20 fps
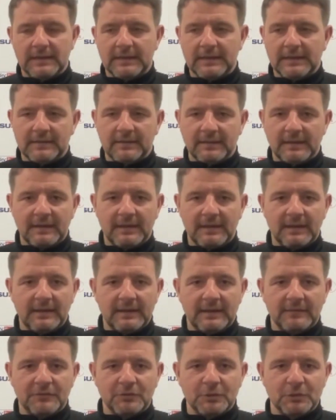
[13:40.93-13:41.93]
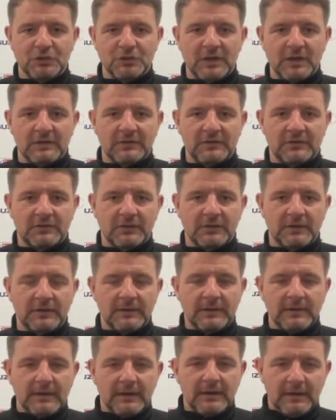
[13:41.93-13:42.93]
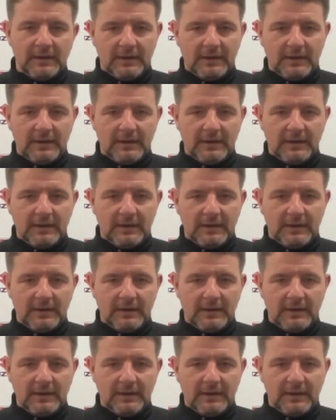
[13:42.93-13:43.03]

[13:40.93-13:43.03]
Uh, I think it gives you a chance to